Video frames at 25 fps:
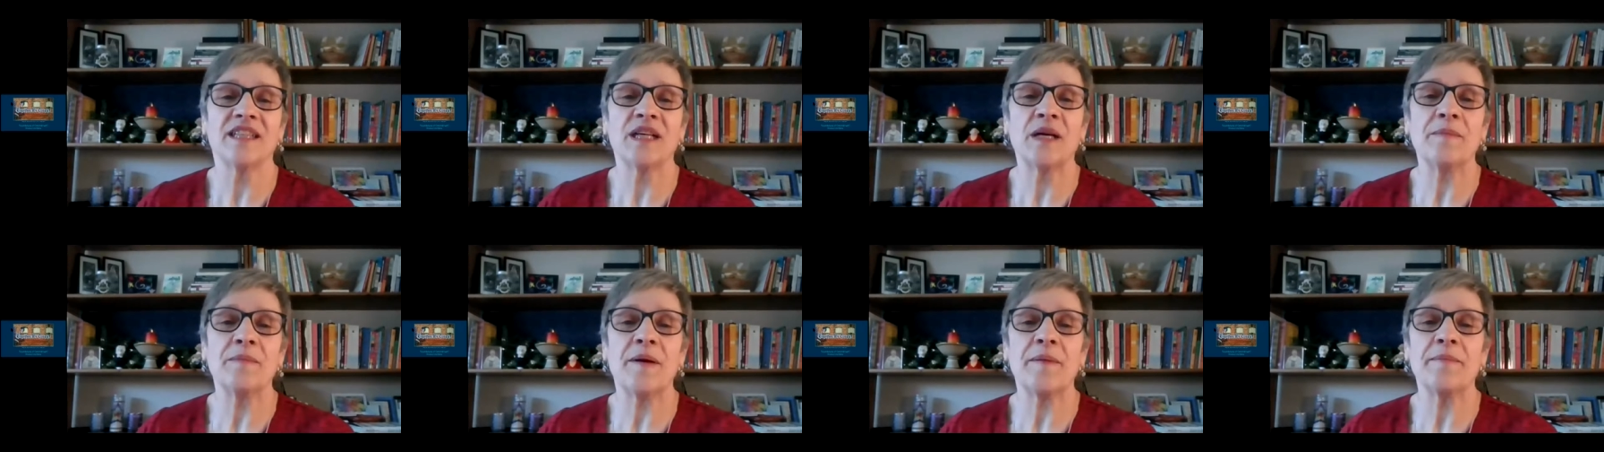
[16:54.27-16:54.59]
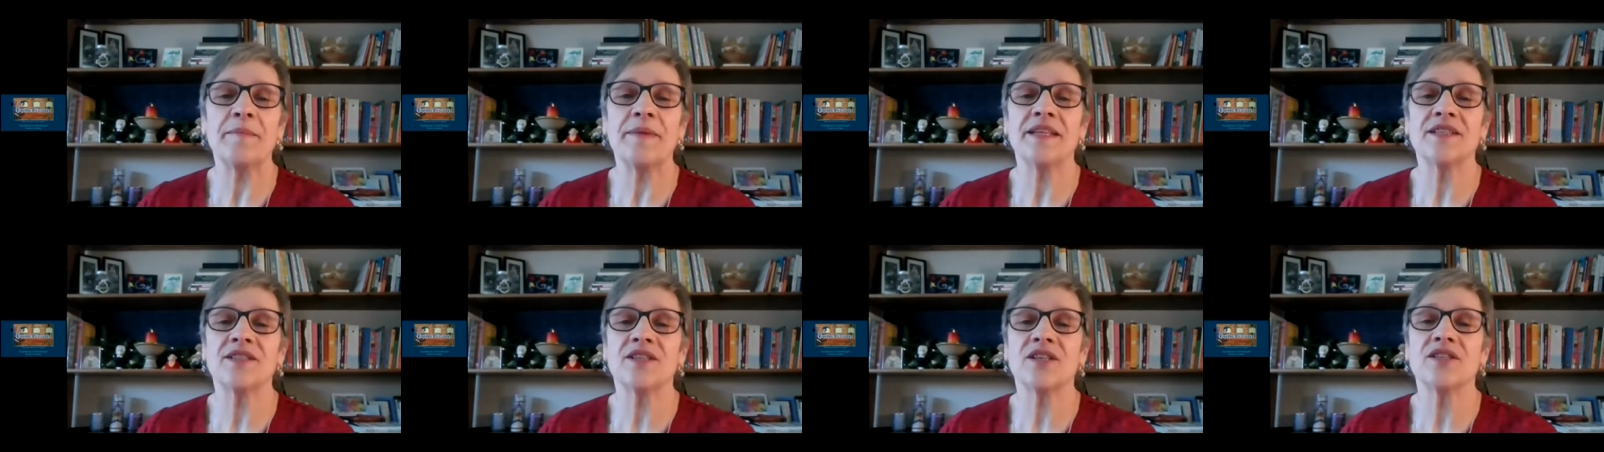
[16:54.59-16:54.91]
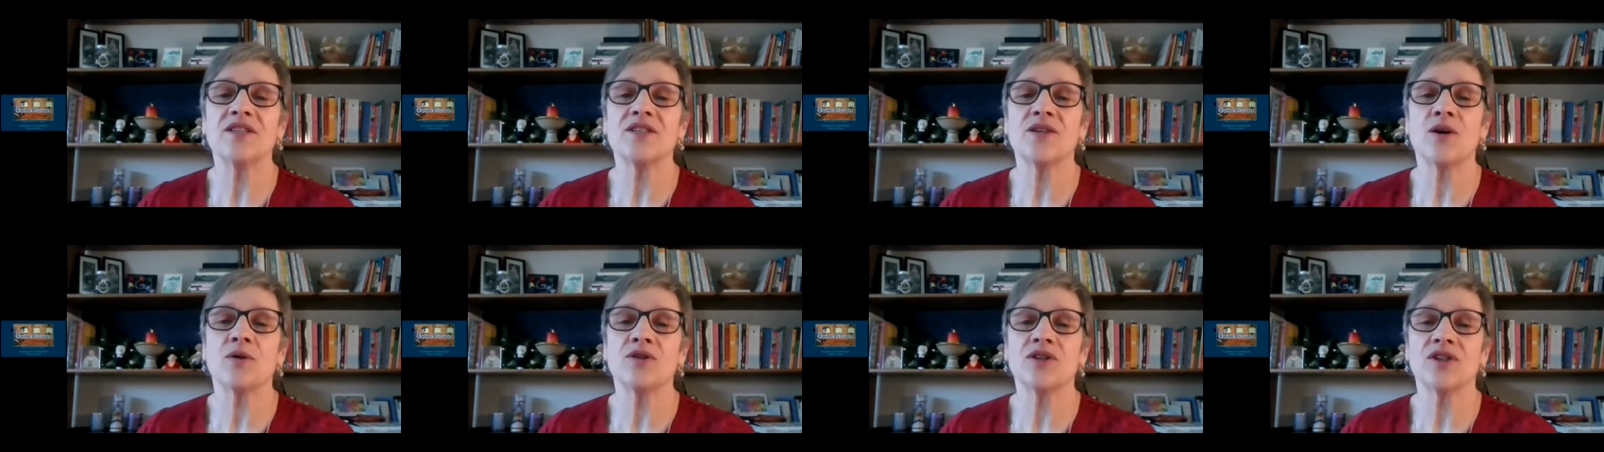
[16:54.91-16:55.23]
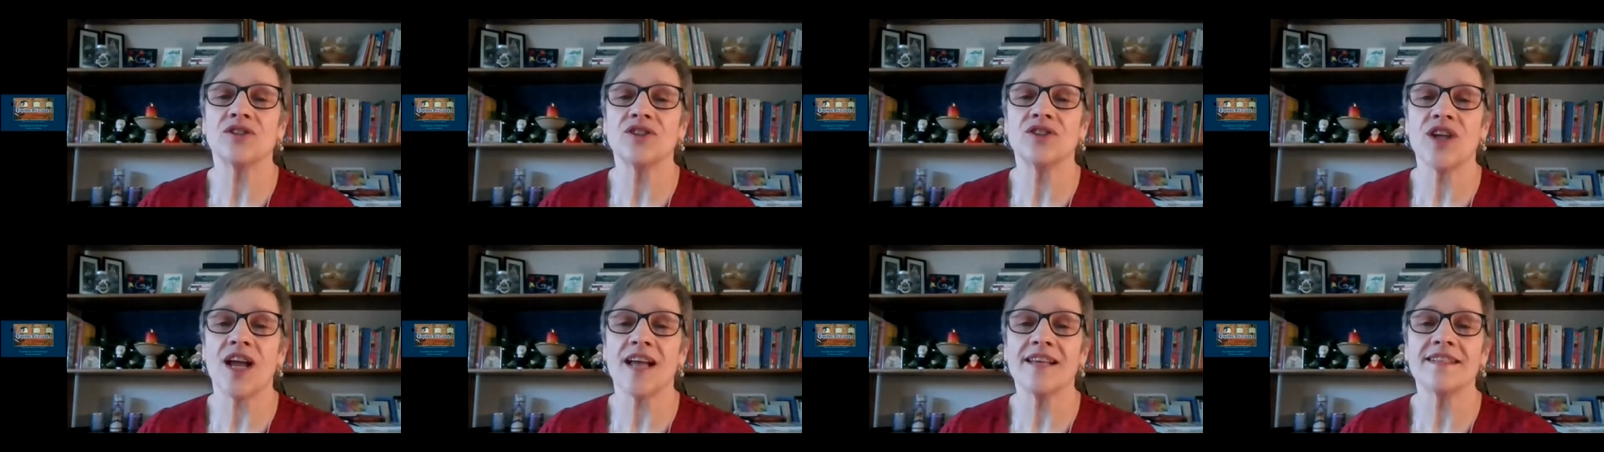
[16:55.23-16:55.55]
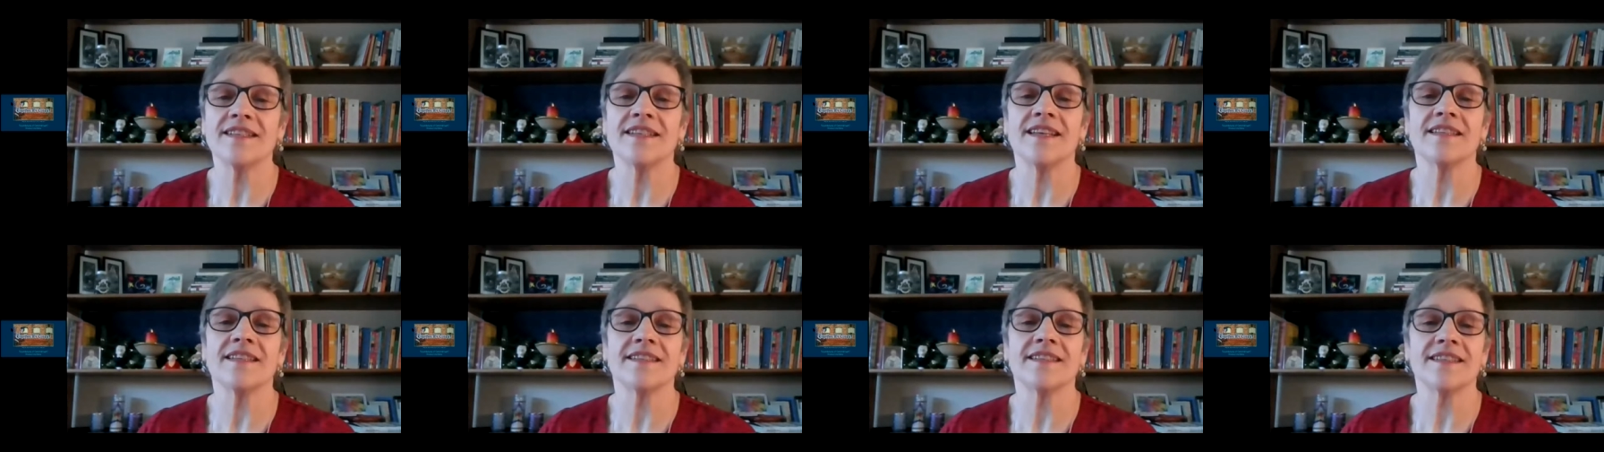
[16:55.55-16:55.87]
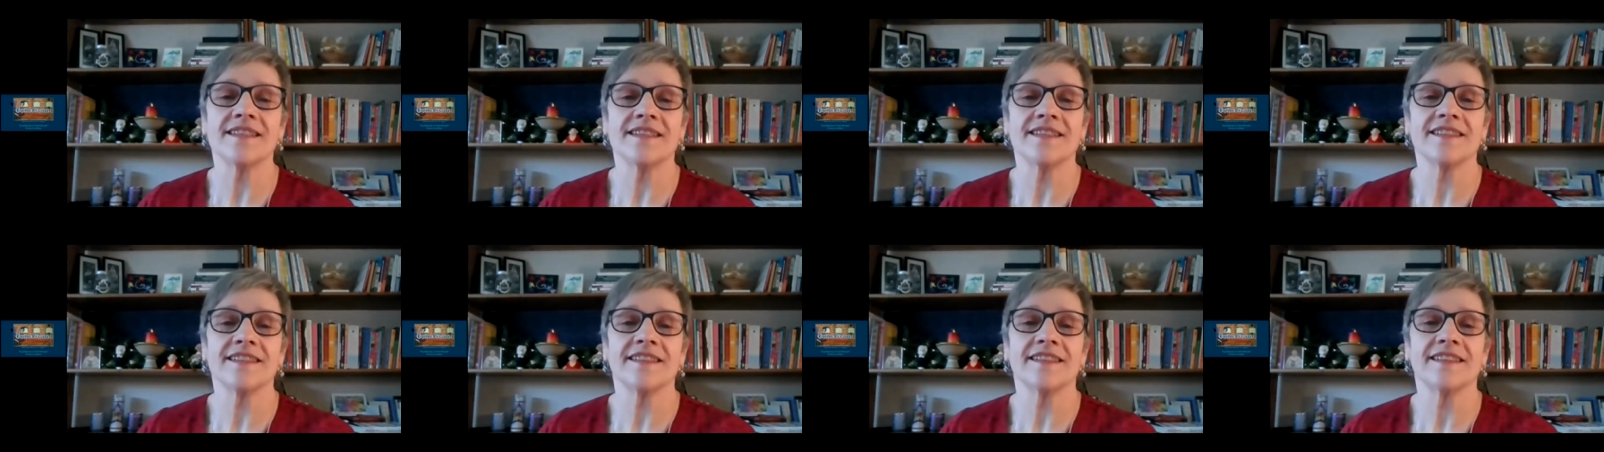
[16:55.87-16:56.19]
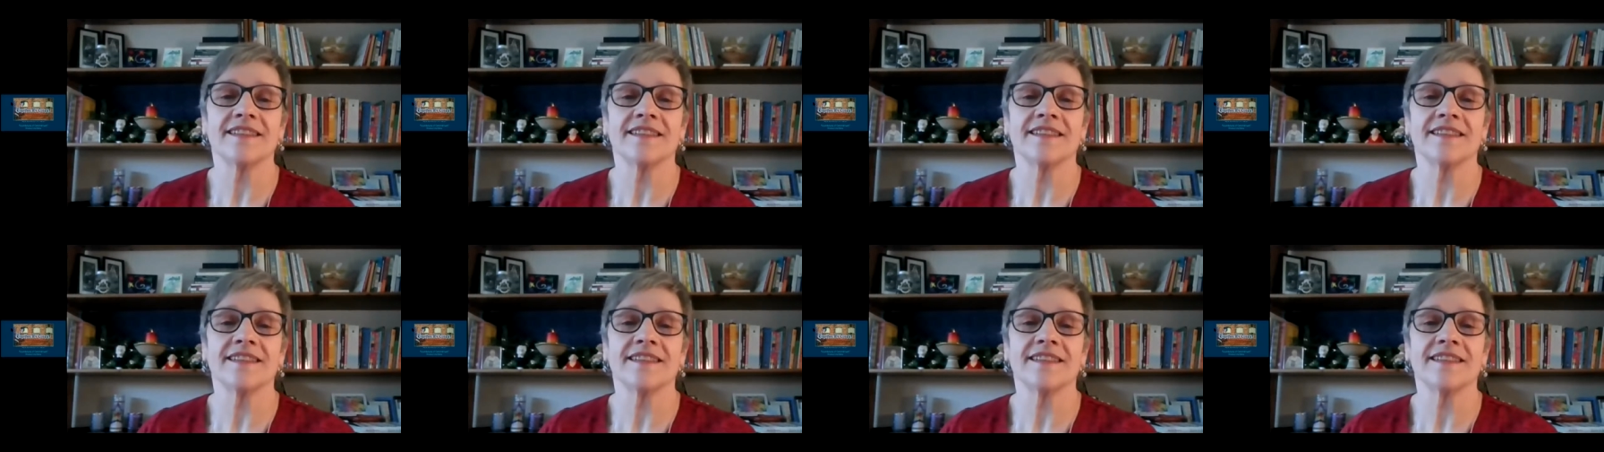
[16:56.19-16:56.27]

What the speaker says: Commitment to social justice.